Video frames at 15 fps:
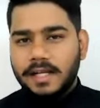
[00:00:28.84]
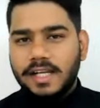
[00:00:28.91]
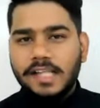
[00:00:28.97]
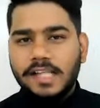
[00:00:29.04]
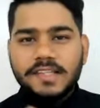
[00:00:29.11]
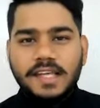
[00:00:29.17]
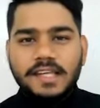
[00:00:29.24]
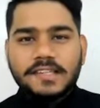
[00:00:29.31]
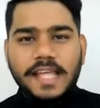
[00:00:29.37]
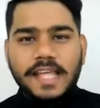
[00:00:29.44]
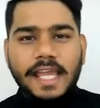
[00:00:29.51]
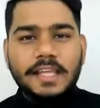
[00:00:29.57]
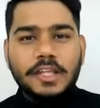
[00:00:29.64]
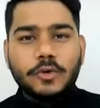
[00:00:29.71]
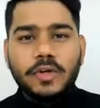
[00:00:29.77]
TCS
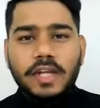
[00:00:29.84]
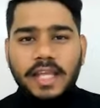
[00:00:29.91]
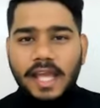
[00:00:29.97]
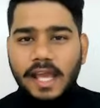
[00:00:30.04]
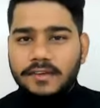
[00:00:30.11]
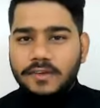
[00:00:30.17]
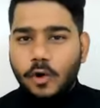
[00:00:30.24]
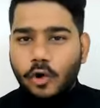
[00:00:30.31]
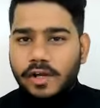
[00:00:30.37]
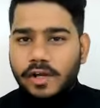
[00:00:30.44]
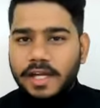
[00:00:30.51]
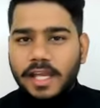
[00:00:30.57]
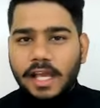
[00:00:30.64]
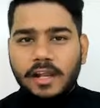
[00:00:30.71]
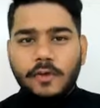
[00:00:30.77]
NQT has
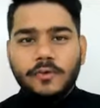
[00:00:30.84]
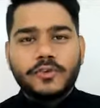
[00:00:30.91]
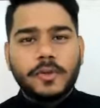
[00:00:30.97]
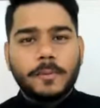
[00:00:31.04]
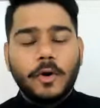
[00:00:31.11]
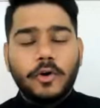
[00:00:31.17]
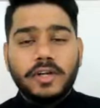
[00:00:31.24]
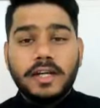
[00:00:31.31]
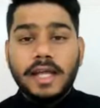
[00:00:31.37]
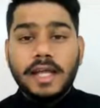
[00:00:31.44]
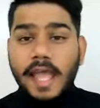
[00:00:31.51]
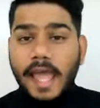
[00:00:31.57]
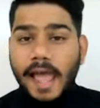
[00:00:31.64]
already announced about it.